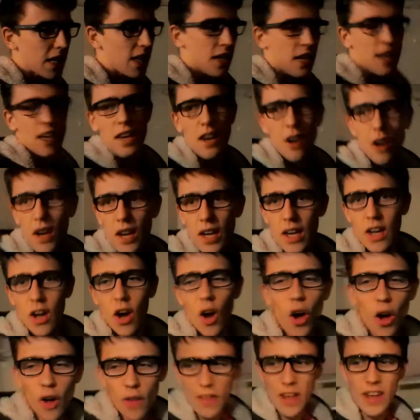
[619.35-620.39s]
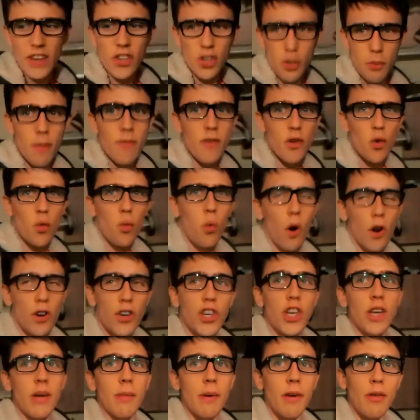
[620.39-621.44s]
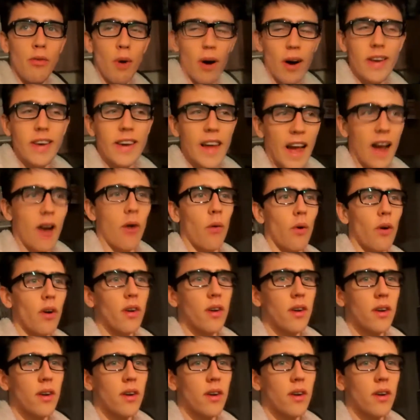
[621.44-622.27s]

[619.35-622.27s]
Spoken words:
in here? Are there some of you watching me right now?